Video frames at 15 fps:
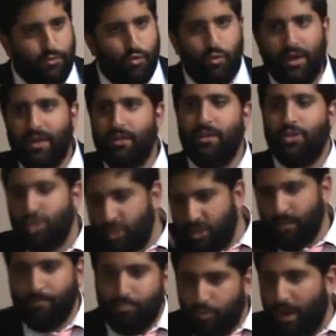to wait on the, just
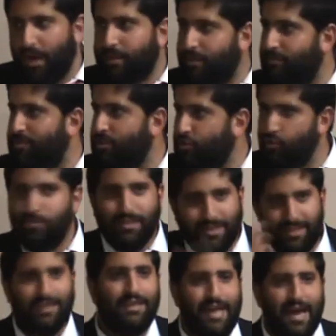the broth of the soup that
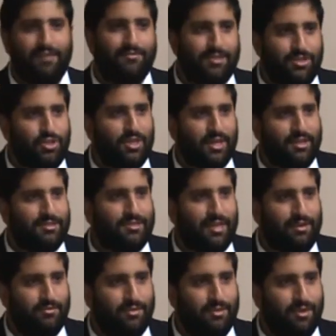didn't have any chicken
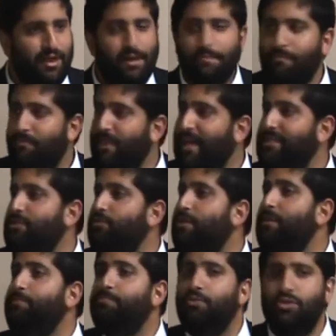inside of it, that's
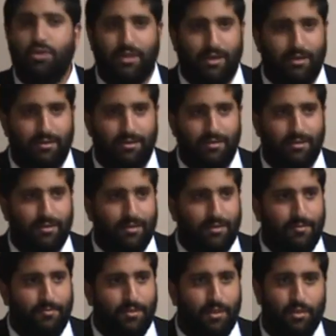already pushing it.
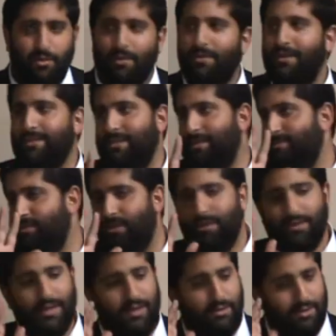The Ramah says, I'm
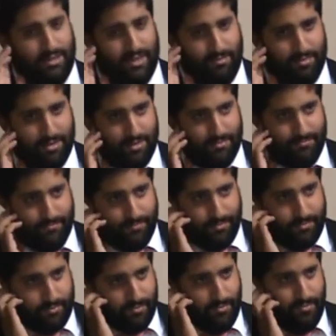sorry, I don't accept this.
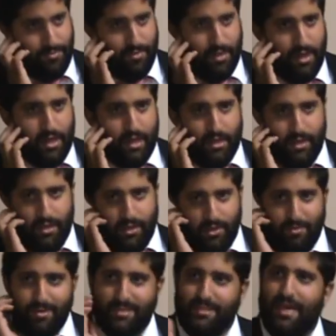The
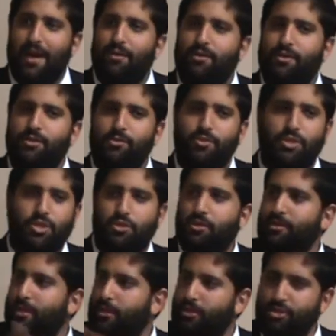Ramah says, how can you
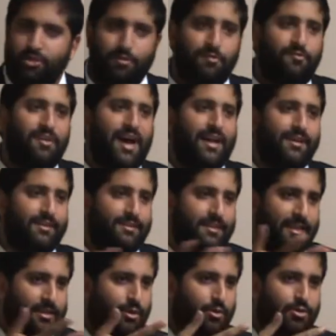ensure that there's no fat
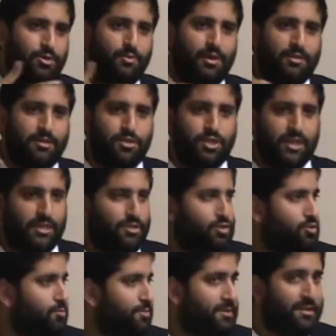that goes around the chicken
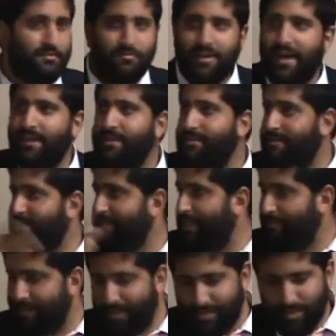soup and the fat is the
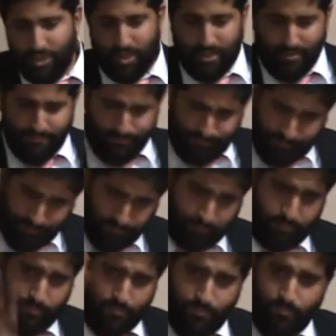same thing as the chicken?
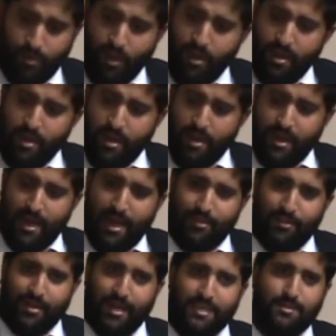
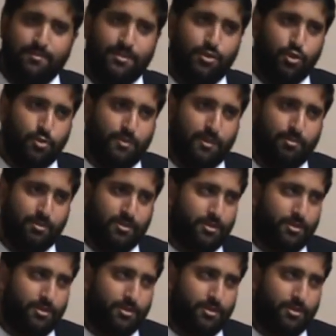And the custom of the Jewish people